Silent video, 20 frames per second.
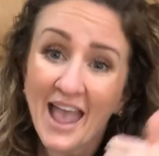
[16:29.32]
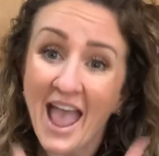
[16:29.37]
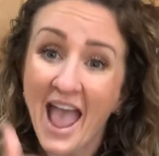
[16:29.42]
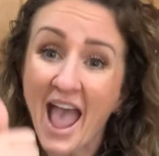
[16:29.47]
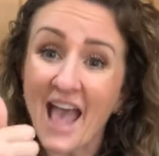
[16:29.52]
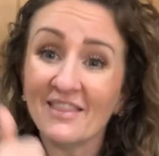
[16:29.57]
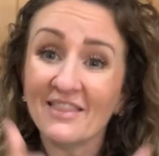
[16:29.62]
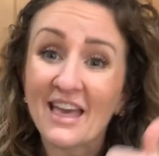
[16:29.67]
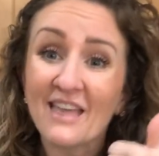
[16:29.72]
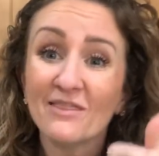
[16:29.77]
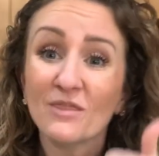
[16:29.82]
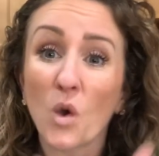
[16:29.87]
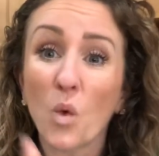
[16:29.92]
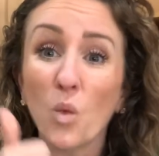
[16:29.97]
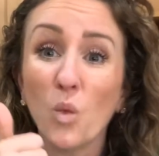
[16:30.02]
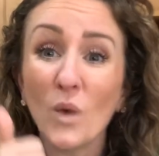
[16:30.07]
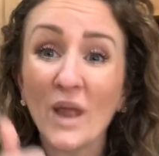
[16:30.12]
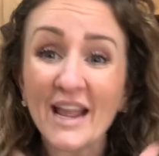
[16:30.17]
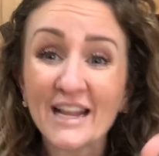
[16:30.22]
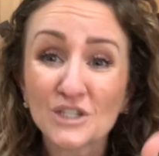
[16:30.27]
And then the
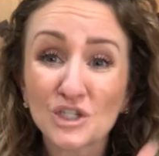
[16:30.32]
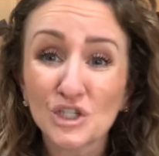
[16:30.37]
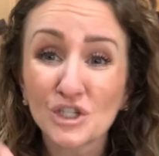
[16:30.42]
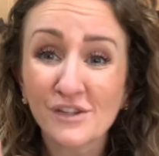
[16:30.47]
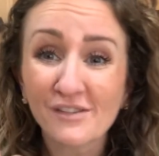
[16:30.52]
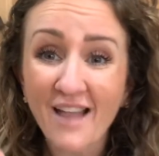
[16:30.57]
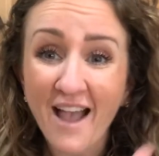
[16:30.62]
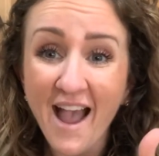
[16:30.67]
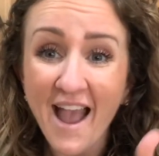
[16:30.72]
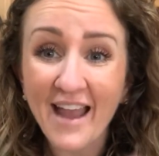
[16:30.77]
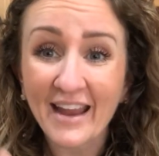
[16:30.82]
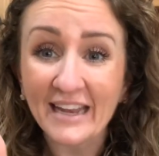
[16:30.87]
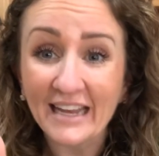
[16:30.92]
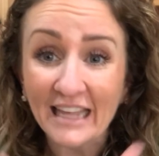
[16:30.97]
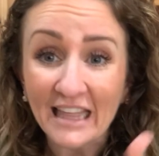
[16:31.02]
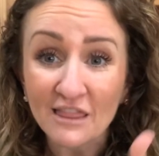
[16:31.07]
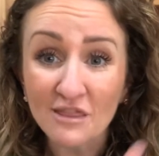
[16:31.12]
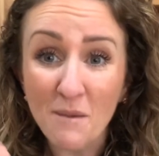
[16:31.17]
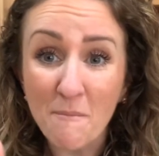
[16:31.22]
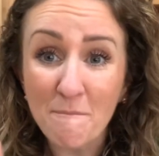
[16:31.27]
which sign
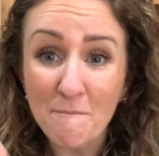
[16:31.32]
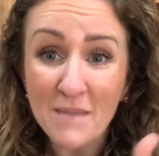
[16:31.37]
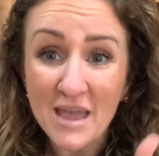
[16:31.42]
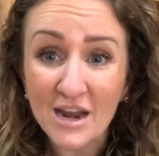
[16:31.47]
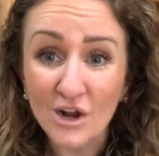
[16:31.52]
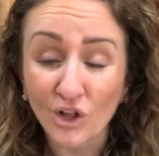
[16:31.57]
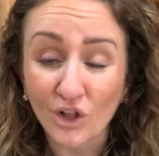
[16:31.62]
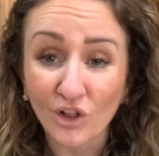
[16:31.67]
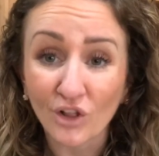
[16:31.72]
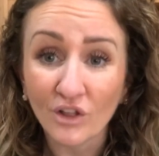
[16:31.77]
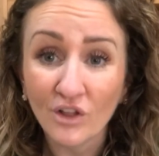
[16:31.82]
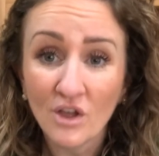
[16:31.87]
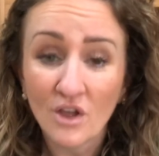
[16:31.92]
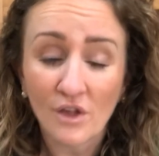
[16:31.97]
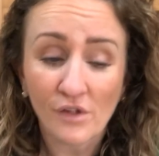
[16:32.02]
in the middle.